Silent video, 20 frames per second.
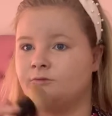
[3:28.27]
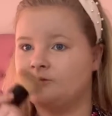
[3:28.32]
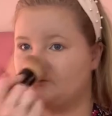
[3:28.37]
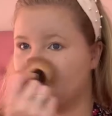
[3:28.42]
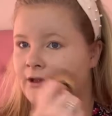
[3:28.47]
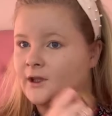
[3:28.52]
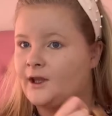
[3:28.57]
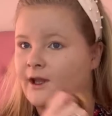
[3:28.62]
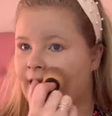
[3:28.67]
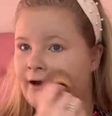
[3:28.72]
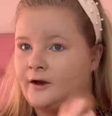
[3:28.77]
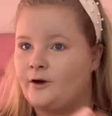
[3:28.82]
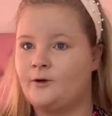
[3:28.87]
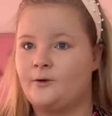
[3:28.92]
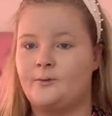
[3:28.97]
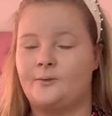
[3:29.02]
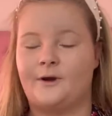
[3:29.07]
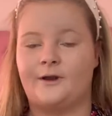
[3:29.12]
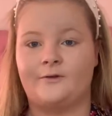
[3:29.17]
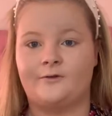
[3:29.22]
Now
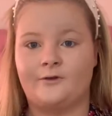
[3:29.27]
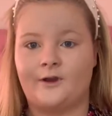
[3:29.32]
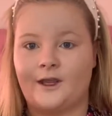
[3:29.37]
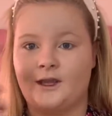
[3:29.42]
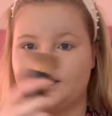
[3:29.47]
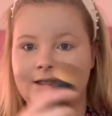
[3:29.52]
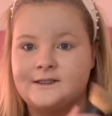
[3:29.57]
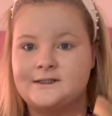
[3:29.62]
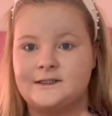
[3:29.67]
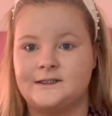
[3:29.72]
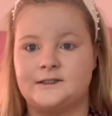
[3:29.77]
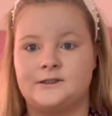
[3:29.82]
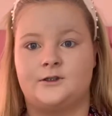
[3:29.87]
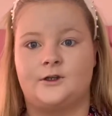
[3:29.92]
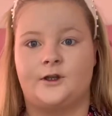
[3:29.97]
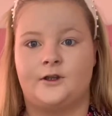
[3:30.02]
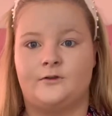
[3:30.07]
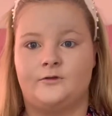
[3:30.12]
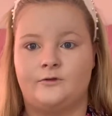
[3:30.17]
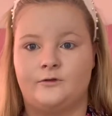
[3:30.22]
my face is
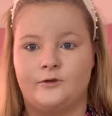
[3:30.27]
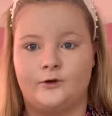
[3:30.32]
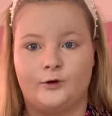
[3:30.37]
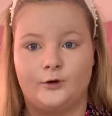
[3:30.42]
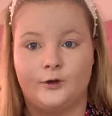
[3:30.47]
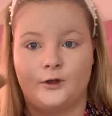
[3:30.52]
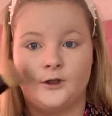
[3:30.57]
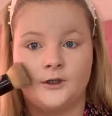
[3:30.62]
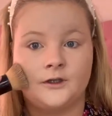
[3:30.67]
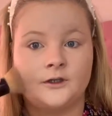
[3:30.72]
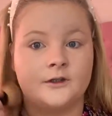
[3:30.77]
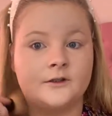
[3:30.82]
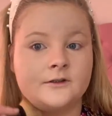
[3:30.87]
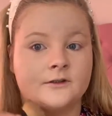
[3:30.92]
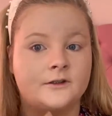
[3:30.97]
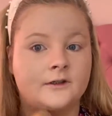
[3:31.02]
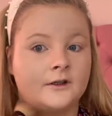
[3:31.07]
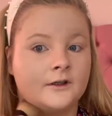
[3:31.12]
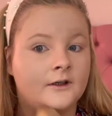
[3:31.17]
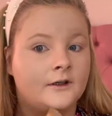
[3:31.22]
looking flawless.
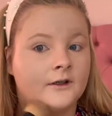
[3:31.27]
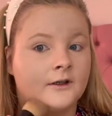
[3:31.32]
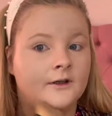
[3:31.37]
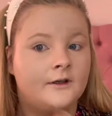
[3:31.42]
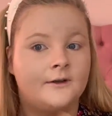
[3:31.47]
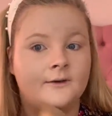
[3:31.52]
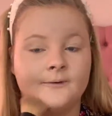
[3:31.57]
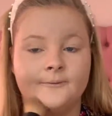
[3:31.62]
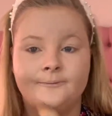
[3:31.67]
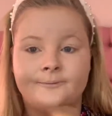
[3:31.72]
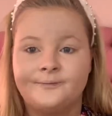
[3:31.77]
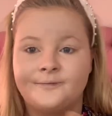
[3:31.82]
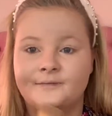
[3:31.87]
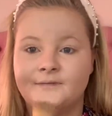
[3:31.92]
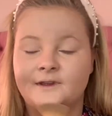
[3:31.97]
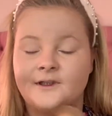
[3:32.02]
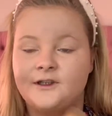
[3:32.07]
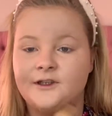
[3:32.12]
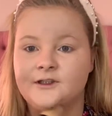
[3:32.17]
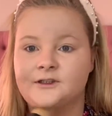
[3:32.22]

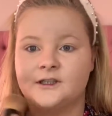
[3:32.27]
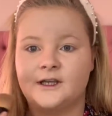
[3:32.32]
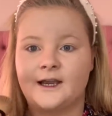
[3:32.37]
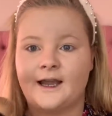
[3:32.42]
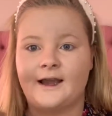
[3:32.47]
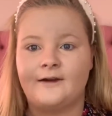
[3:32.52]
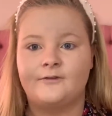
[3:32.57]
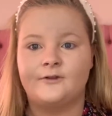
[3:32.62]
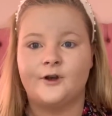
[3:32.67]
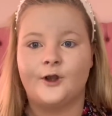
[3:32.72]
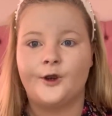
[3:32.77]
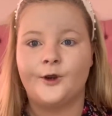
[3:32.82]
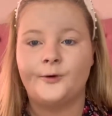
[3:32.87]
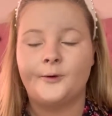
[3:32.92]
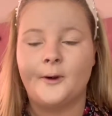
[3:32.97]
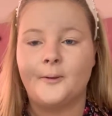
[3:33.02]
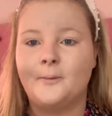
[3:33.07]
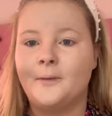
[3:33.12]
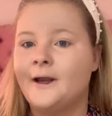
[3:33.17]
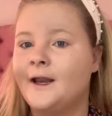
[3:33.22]
It looks like I have
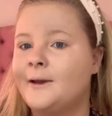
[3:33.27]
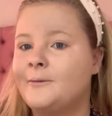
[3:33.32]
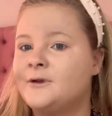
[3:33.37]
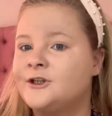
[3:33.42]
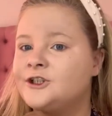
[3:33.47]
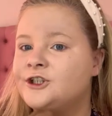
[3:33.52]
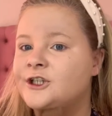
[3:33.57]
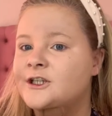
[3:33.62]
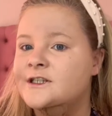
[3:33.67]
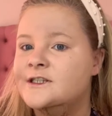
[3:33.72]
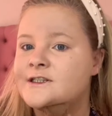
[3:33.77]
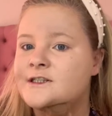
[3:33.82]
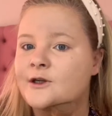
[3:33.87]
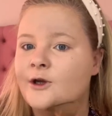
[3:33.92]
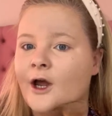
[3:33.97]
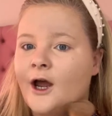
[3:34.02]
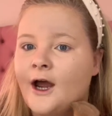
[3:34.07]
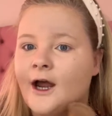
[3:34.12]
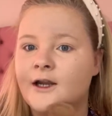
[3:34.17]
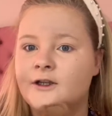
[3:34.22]
no blemishes
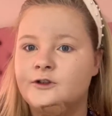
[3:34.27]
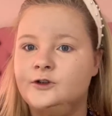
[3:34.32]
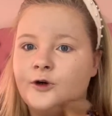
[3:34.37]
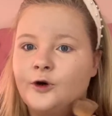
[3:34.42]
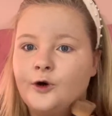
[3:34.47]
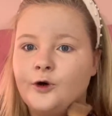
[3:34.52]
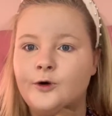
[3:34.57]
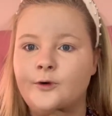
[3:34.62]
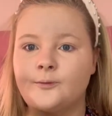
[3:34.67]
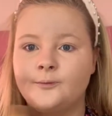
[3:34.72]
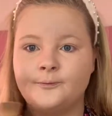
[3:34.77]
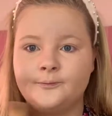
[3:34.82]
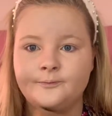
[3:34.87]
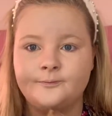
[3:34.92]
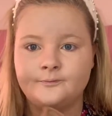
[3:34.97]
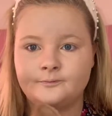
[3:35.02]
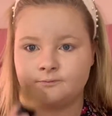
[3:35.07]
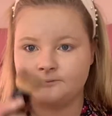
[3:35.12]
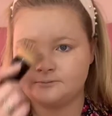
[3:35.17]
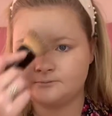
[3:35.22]
at all.
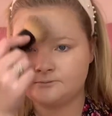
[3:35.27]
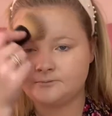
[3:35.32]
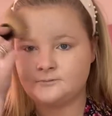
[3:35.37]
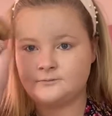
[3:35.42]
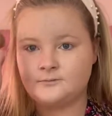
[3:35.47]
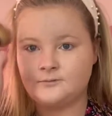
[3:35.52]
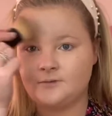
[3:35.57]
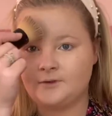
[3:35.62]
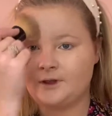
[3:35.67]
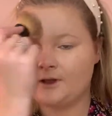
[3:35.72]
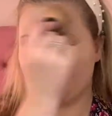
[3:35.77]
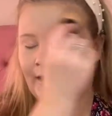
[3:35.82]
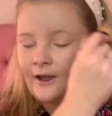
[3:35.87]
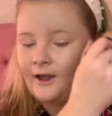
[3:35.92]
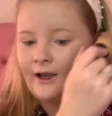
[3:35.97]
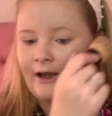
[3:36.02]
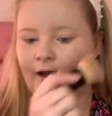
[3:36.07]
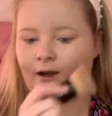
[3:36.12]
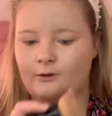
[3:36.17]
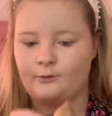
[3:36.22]

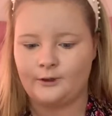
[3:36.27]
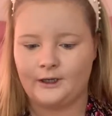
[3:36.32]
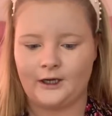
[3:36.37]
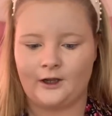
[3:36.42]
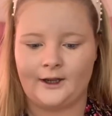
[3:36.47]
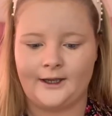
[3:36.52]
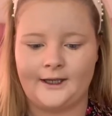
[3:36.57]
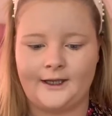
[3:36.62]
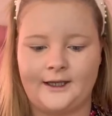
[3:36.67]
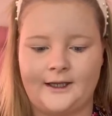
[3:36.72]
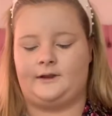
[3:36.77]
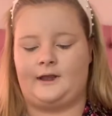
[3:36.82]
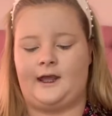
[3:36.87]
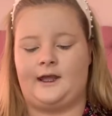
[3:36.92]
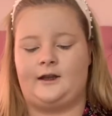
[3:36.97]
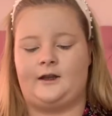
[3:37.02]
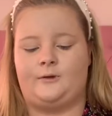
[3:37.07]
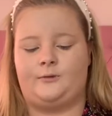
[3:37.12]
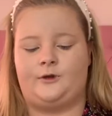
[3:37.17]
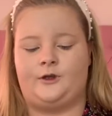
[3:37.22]
How we like it. Then
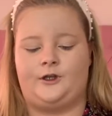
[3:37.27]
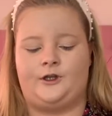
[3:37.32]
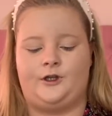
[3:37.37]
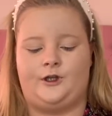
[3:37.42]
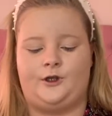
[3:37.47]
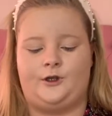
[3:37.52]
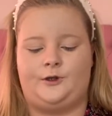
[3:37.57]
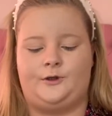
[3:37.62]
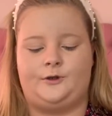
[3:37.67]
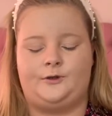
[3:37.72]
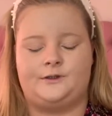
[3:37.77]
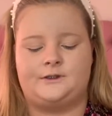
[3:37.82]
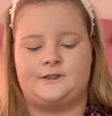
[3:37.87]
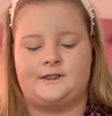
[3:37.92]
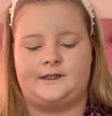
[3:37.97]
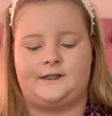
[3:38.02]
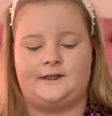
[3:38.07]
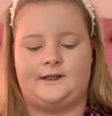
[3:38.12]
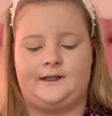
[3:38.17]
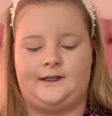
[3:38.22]
I'm going to use
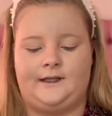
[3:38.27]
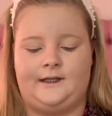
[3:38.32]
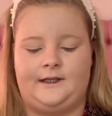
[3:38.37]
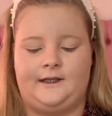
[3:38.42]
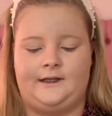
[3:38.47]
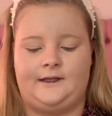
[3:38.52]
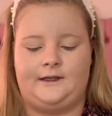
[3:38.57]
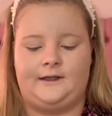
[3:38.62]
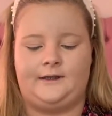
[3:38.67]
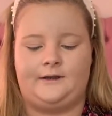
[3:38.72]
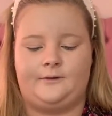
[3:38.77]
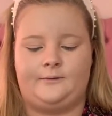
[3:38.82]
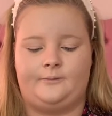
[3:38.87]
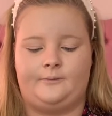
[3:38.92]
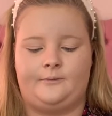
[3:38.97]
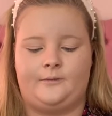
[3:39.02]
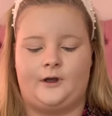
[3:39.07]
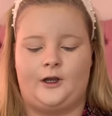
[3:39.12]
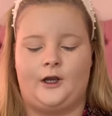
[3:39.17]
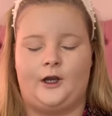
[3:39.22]
the
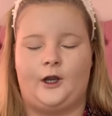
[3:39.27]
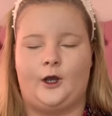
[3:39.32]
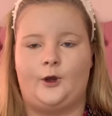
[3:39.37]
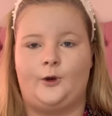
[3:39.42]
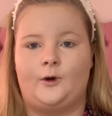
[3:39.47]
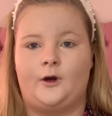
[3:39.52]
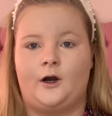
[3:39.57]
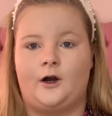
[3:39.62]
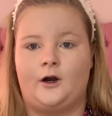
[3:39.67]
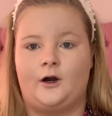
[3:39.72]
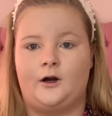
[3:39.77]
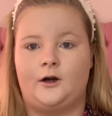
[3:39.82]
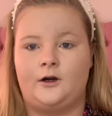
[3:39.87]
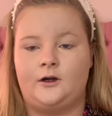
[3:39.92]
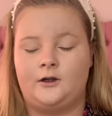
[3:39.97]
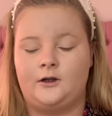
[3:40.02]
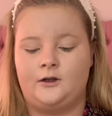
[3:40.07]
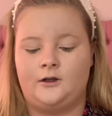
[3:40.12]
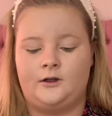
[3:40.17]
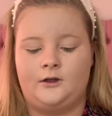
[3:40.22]
Aloha
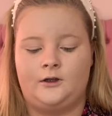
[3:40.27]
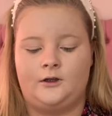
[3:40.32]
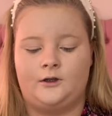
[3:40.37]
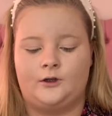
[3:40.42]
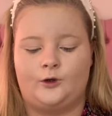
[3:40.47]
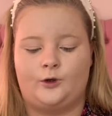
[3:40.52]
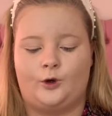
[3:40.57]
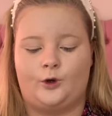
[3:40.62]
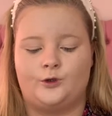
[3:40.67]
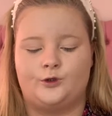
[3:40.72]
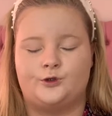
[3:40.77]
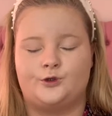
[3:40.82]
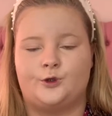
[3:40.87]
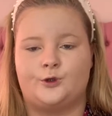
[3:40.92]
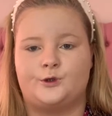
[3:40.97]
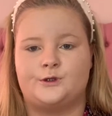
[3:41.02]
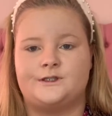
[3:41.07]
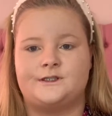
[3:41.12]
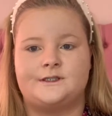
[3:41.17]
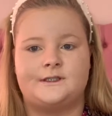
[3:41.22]
contour
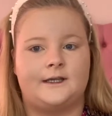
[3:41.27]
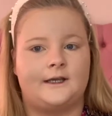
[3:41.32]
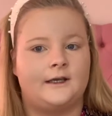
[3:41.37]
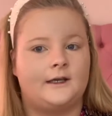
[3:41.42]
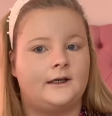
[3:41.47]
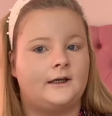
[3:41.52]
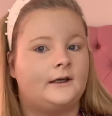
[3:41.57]
stick